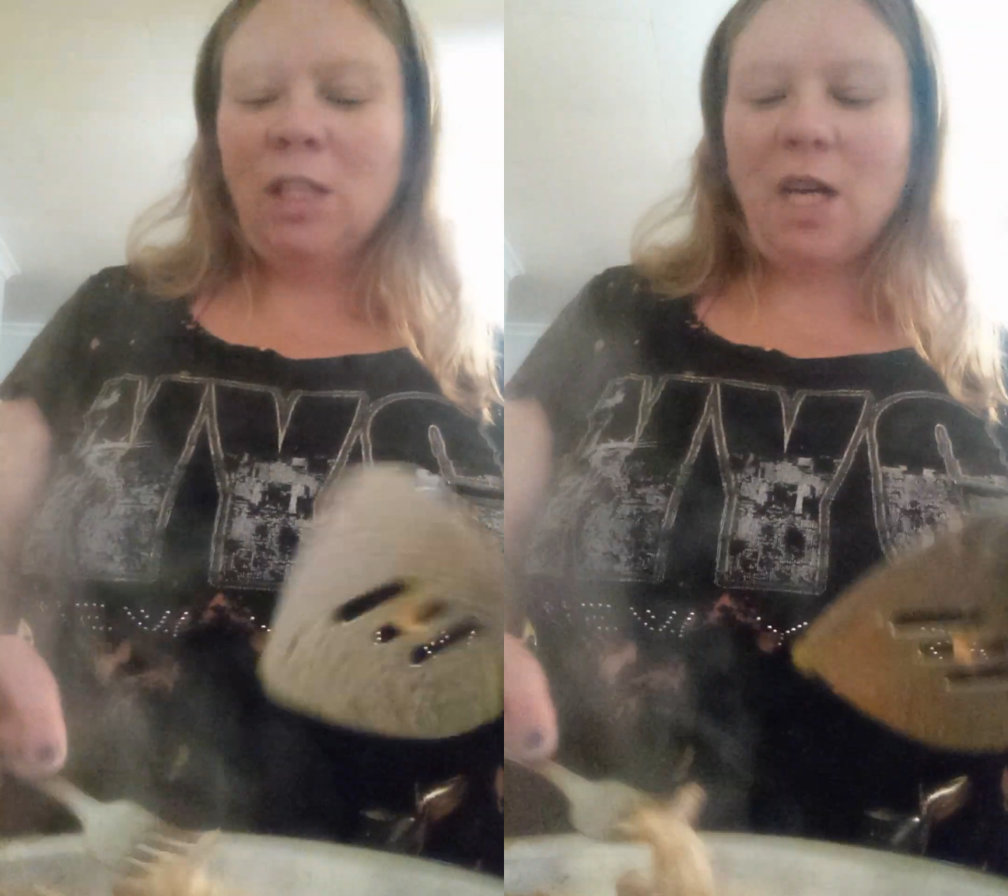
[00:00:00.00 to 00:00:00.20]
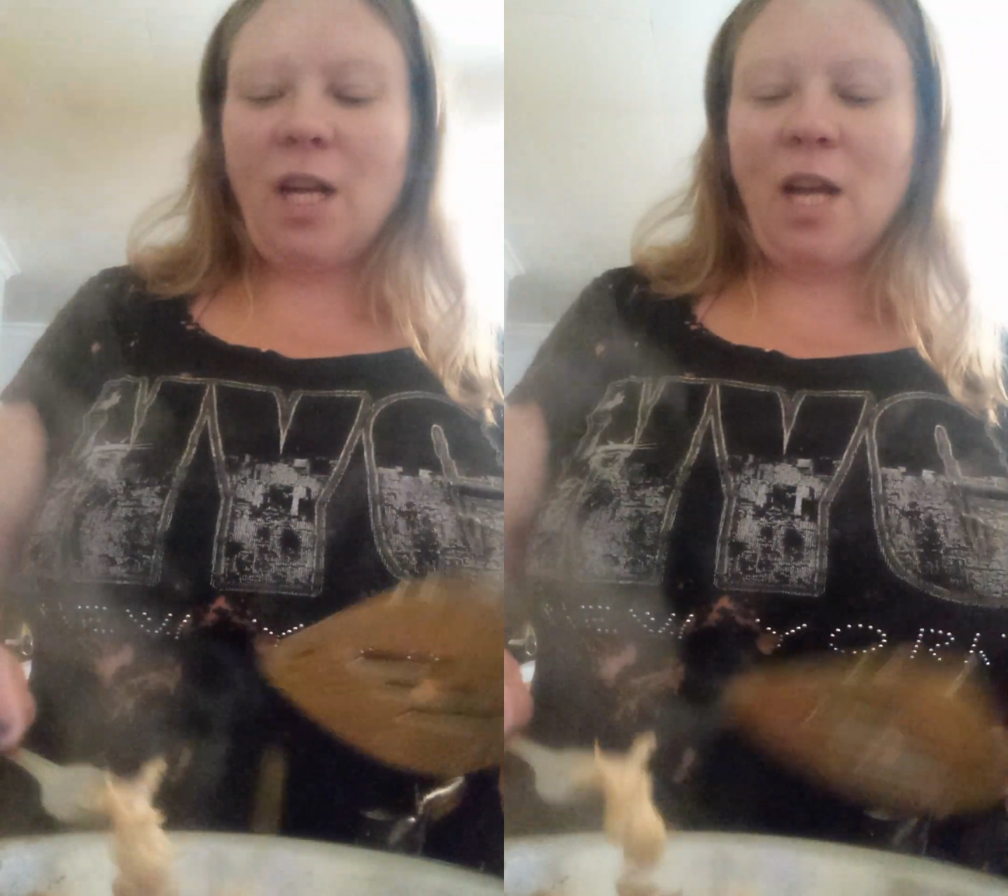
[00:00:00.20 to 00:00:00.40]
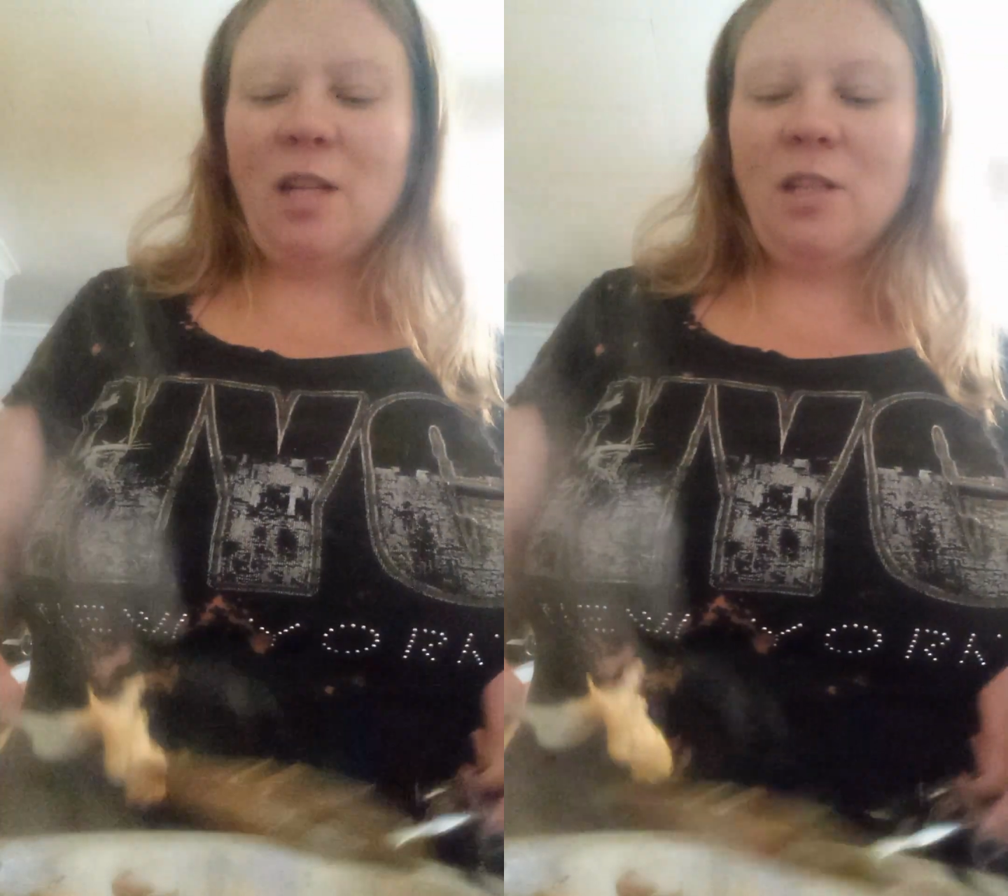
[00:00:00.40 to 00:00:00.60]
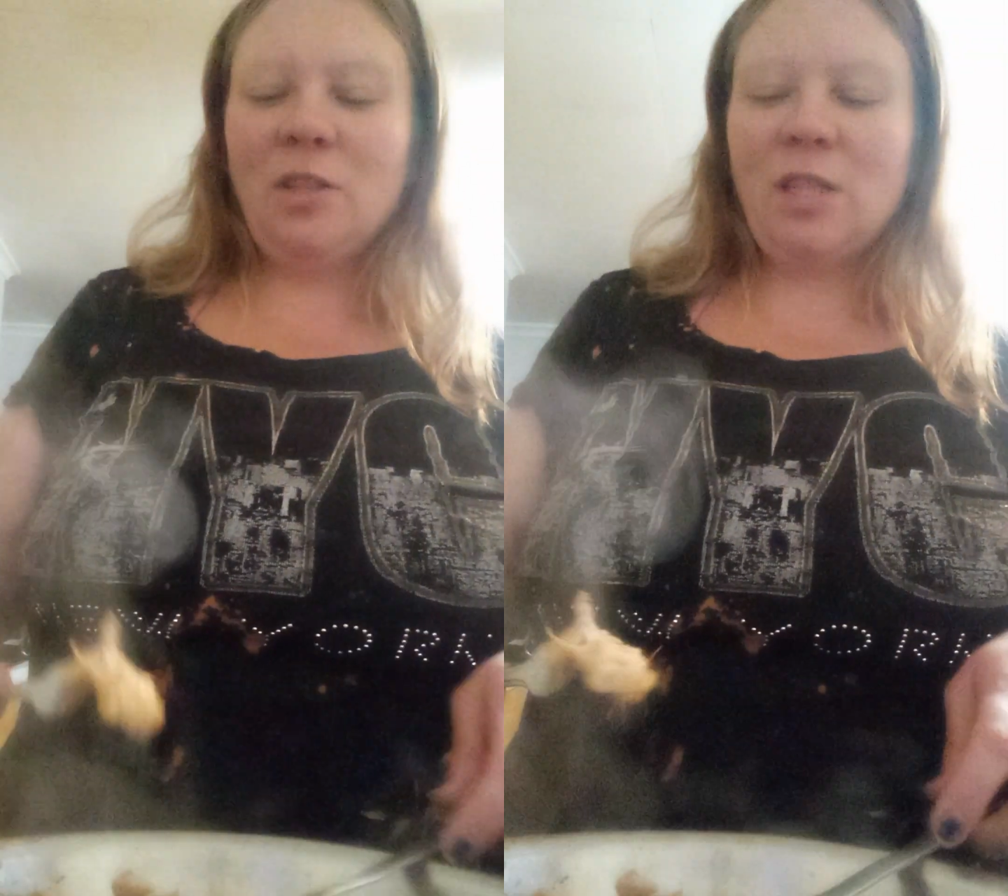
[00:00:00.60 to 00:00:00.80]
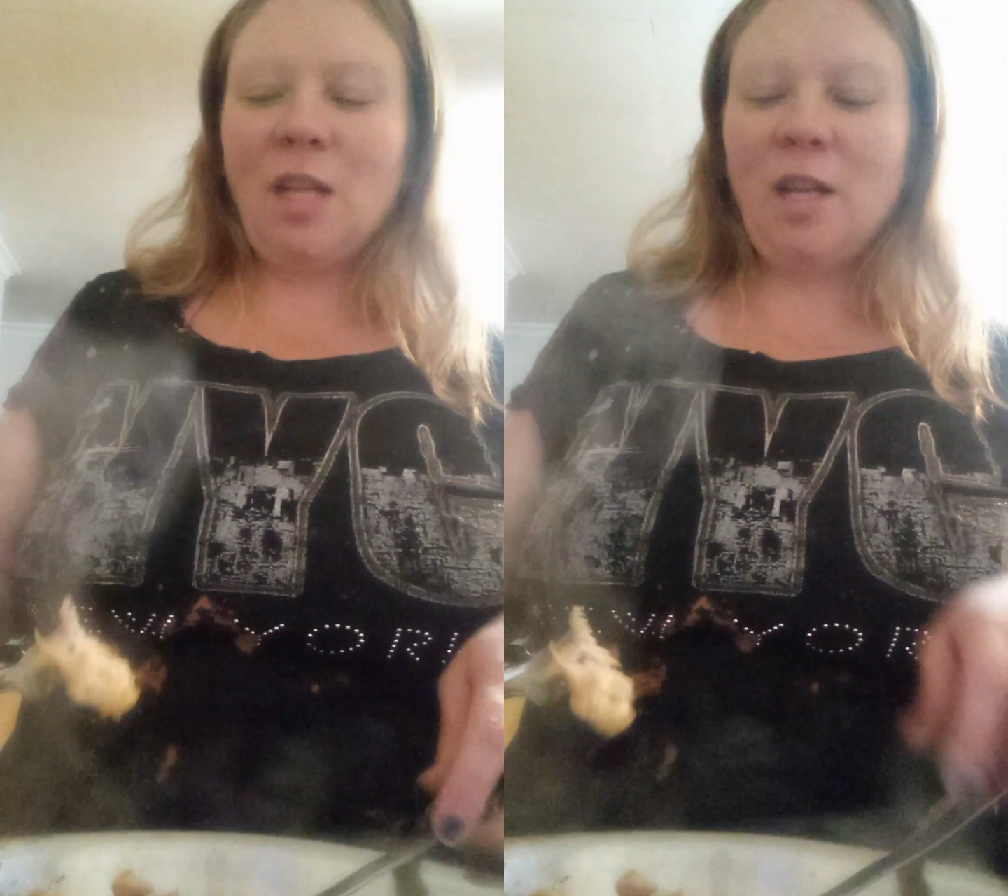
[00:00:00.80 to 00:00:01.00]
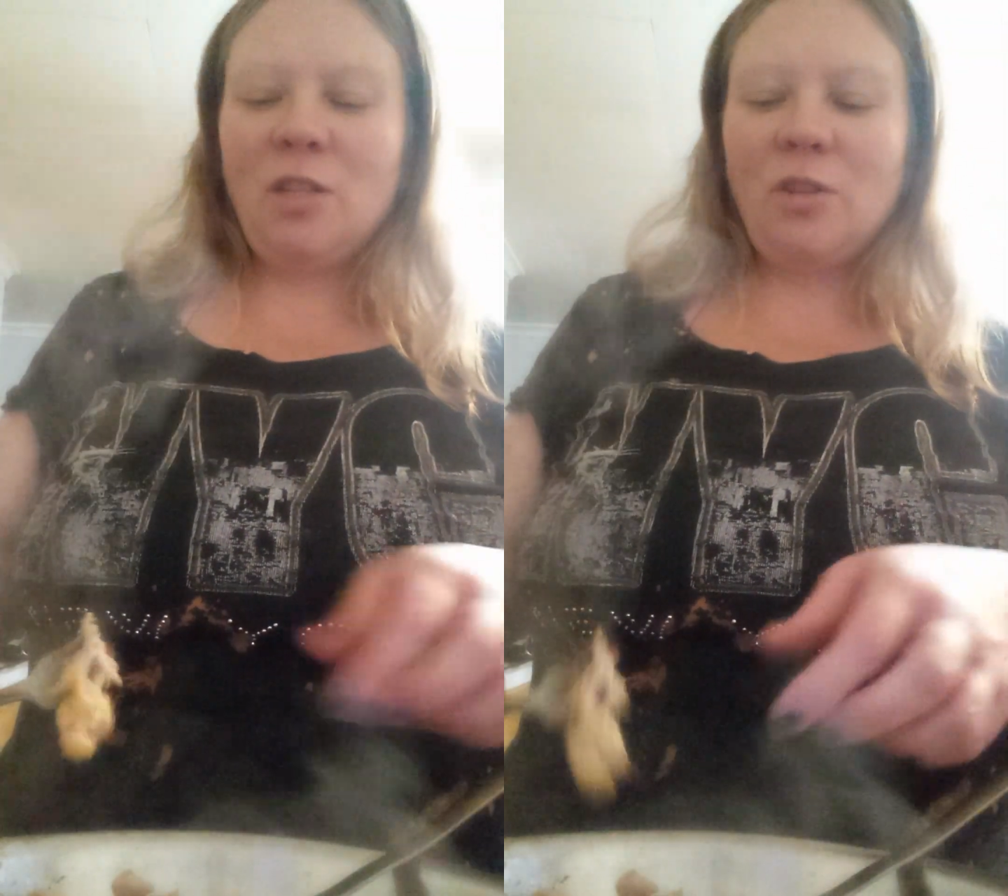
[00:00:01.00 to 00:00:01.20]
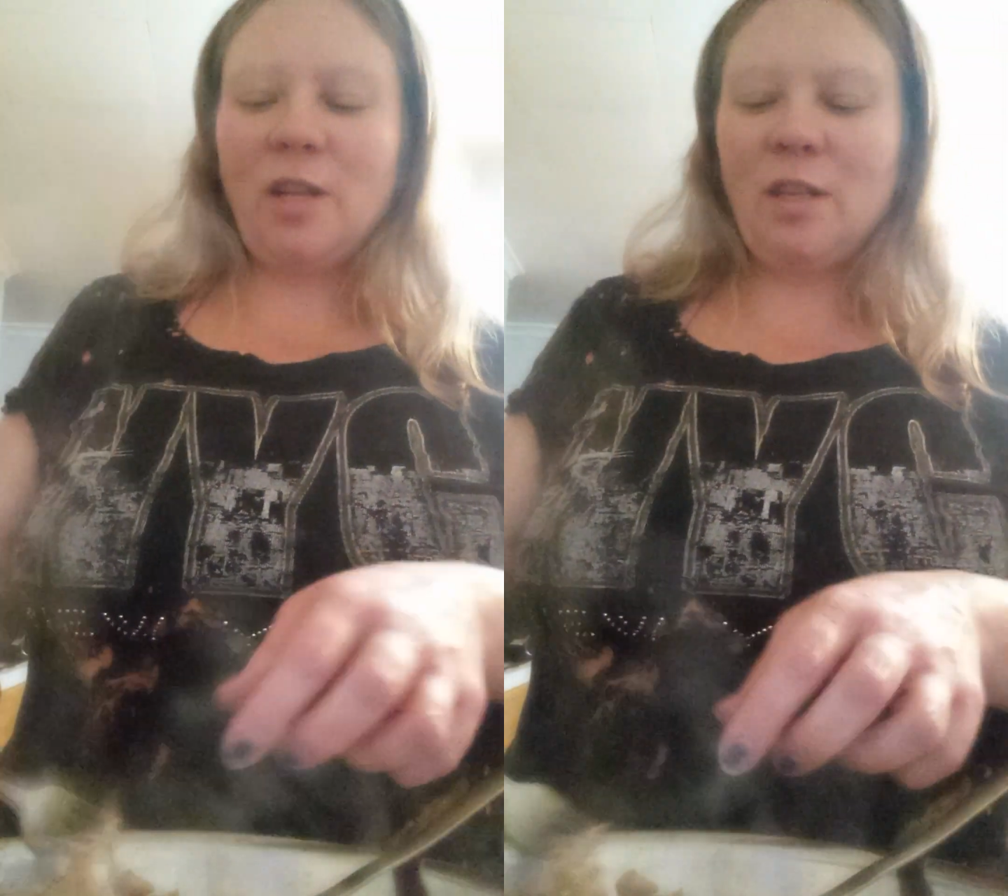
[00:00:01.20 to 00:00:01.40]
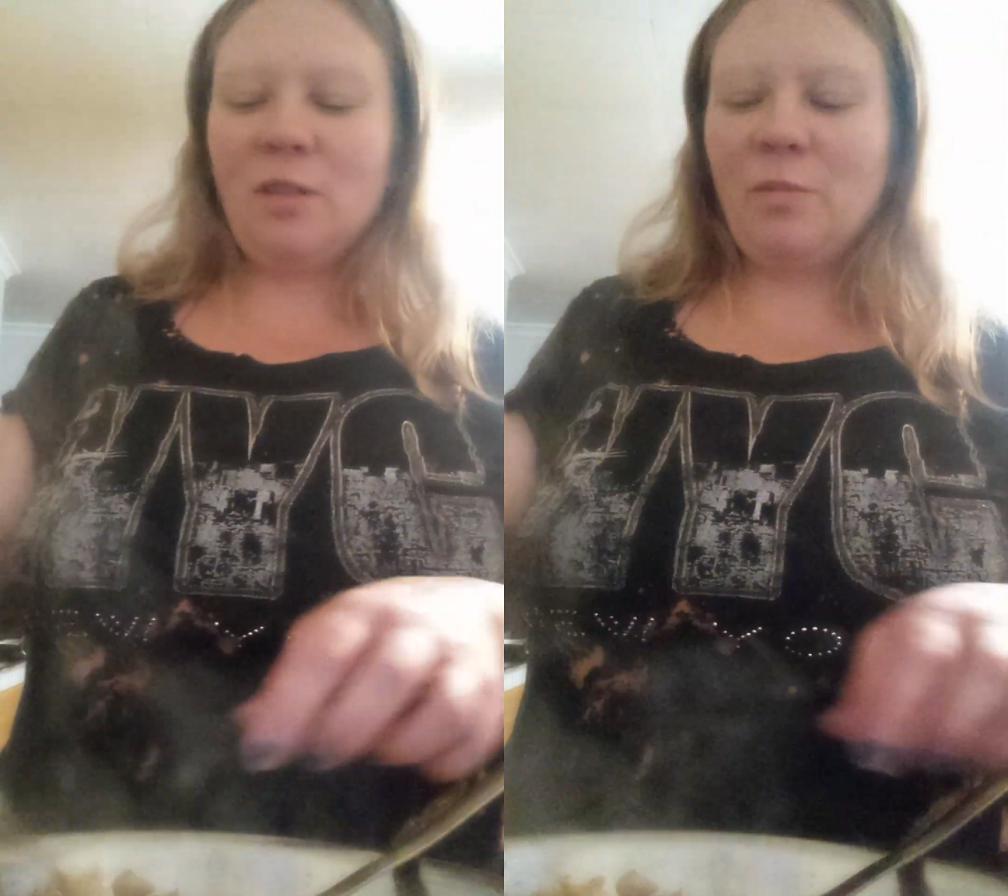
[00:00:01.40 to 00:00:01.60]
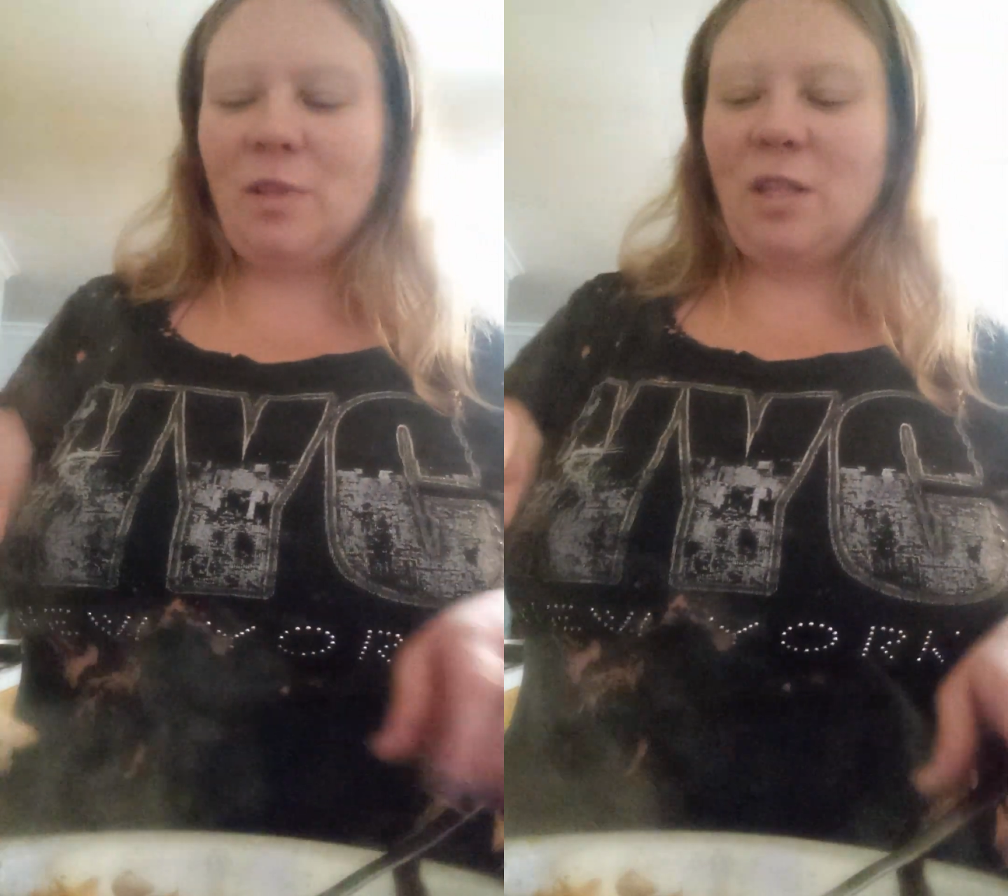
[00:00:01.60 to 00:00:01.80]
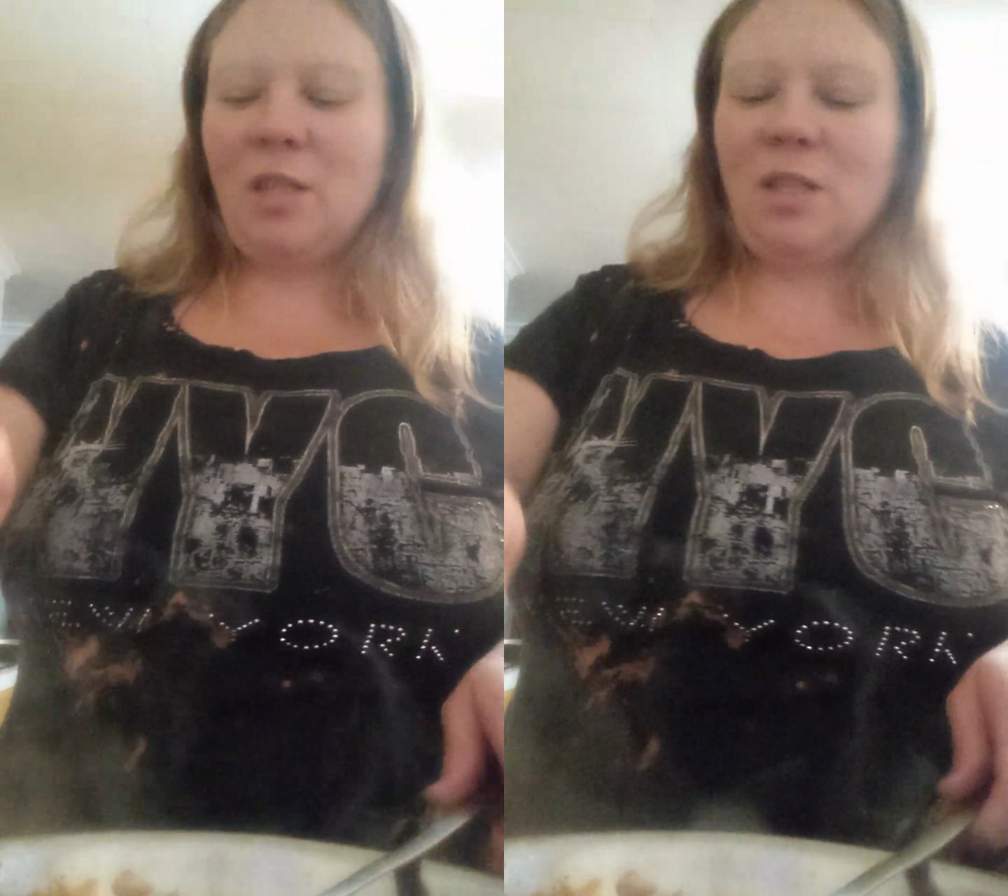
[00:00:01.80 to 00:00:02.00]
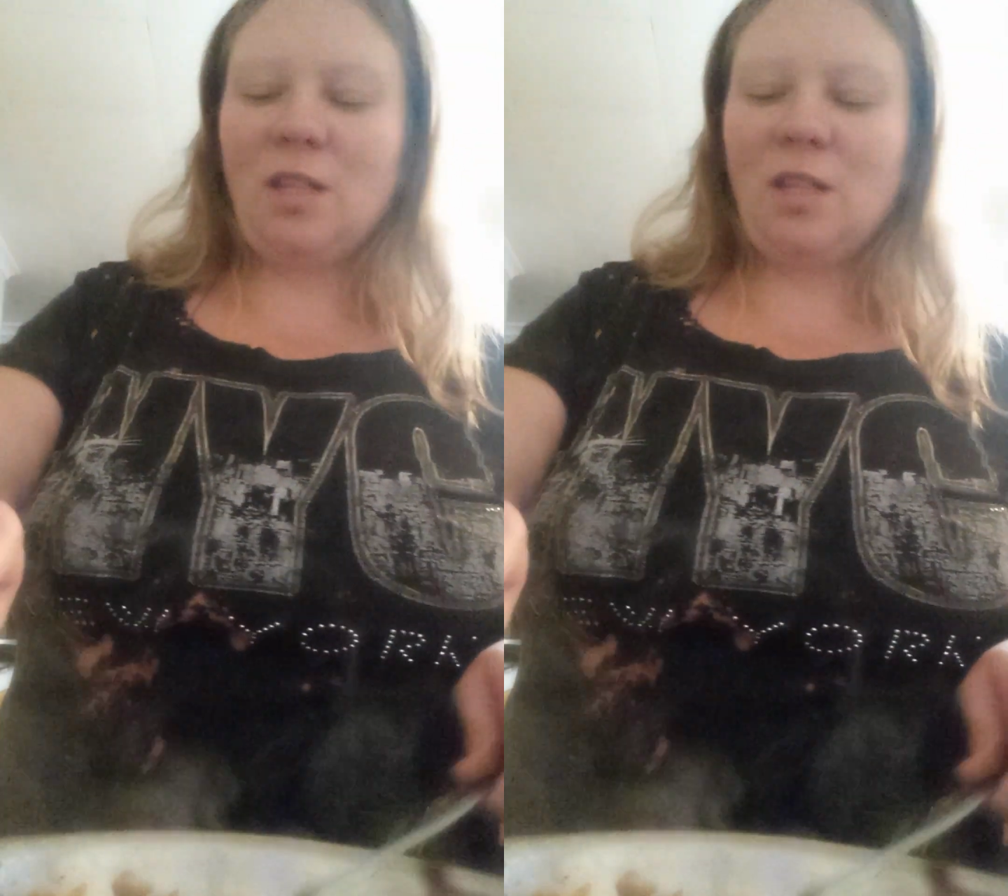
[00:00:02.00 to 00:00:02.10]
I got a little sidetracked with this,